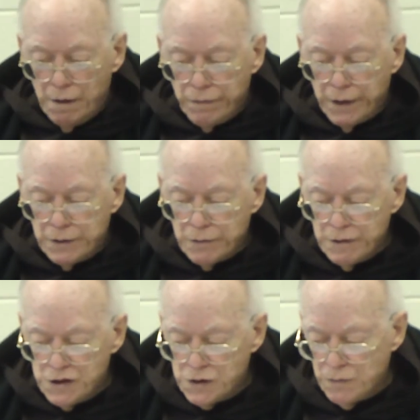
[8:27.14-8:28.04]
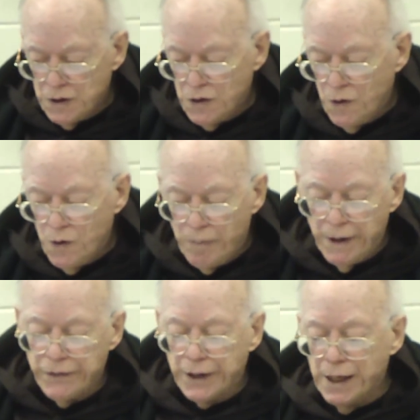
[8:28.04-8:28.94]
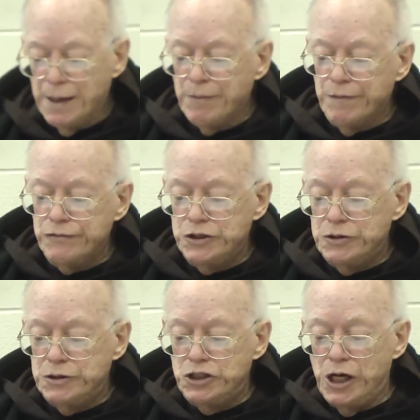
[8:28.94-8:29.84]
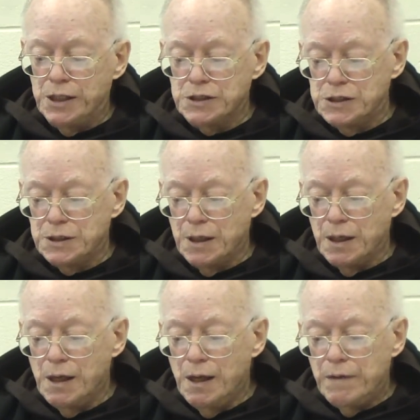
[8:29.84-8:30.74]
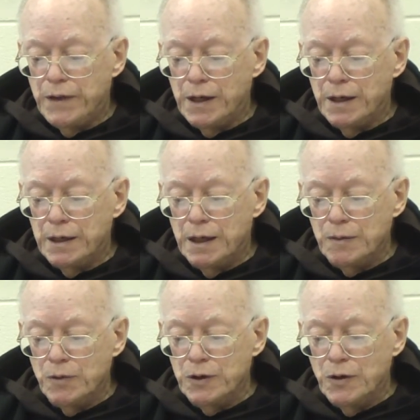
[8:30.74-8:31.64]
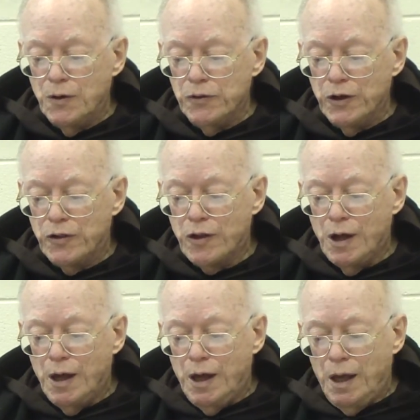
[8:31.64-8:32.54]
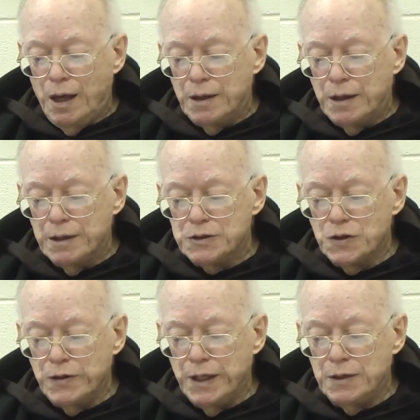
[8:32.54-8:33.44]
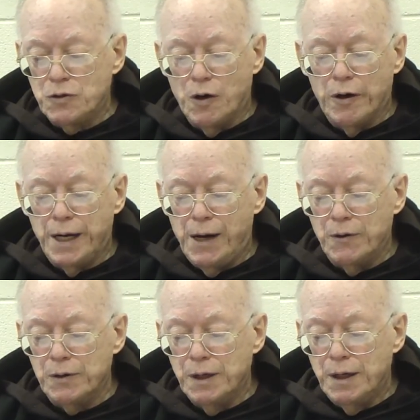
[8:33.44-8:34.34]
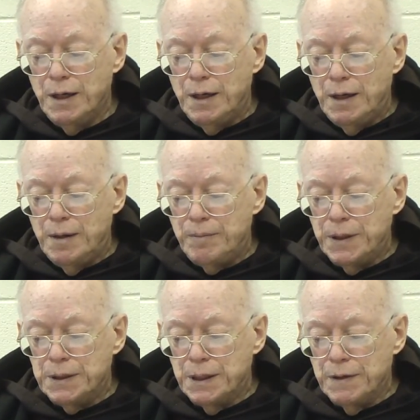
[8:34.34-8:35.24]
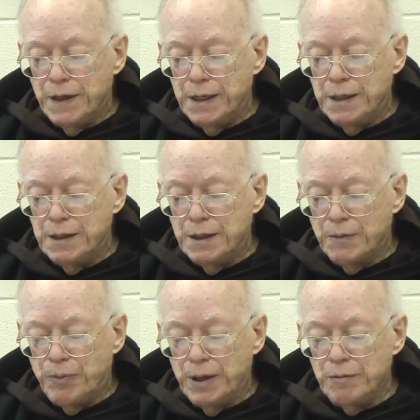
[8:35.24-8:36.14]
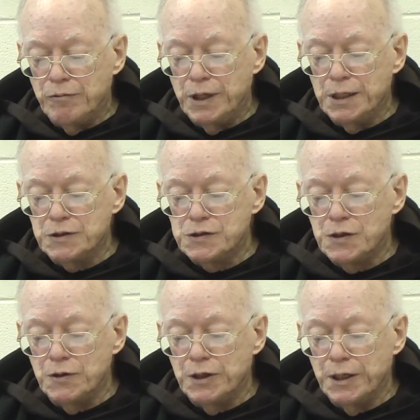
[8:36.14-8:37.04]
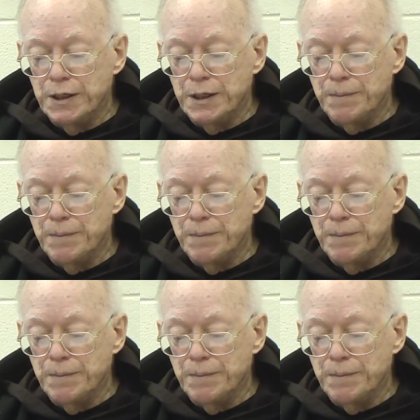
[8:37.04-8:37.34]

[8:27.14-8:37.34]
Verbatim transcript: that Teresa would know about the game of chess. and, uh, so they tore it out. But uh, then it has been reinserted.